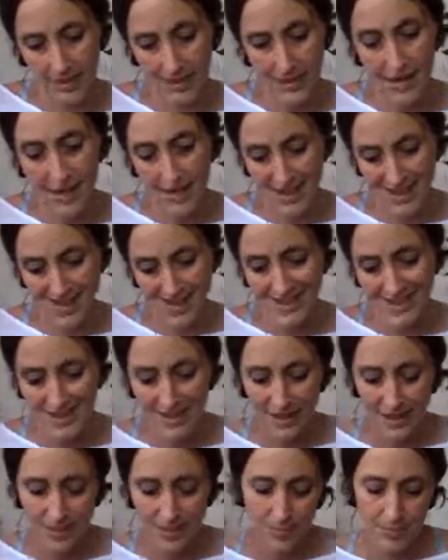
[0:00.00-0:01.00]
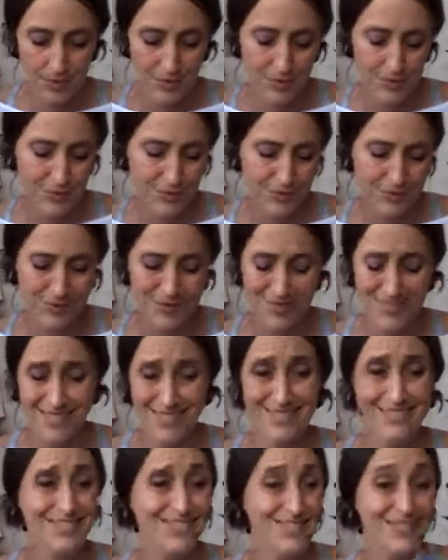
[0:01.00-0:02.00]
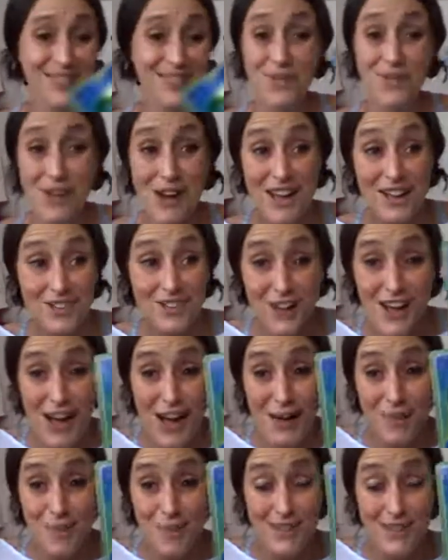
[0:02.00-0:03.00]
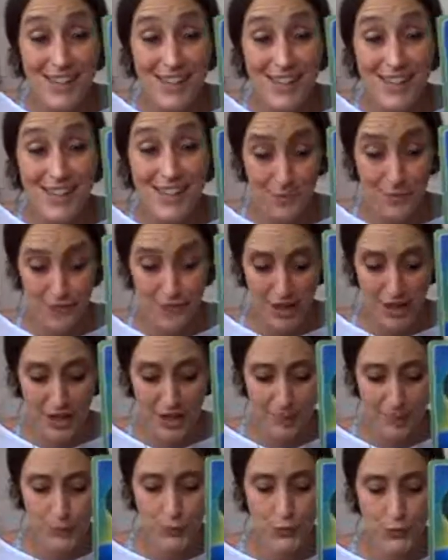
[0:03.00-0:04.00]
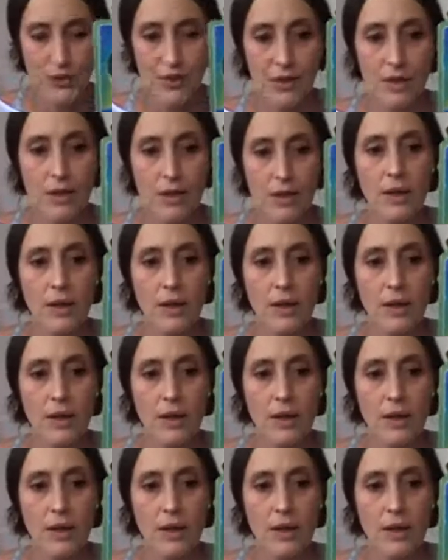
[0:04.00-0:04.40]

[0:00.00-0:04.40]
Yeah. Oh, beautiful. One of Cups, Ace of Cups.